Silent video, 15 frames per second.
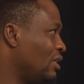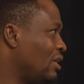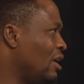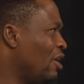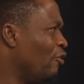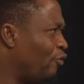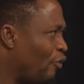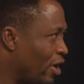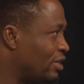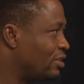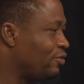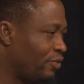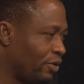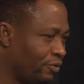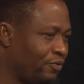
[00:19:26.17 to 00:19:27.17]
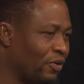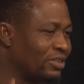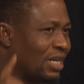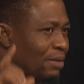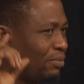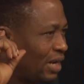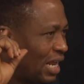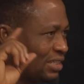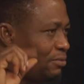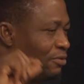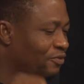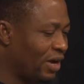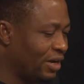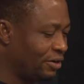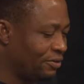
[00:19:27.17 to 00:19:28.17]
For example, lastly, before I
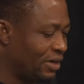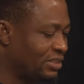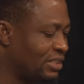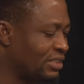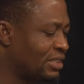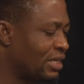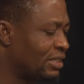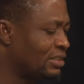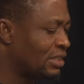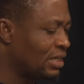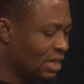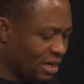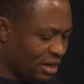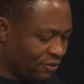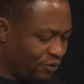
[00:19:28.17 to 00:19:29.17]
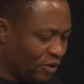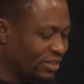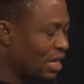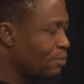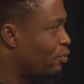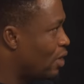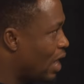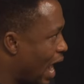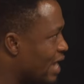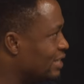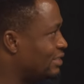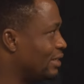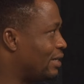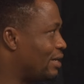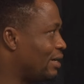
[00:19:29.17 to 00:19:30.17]
rest this case, for example, Isaac.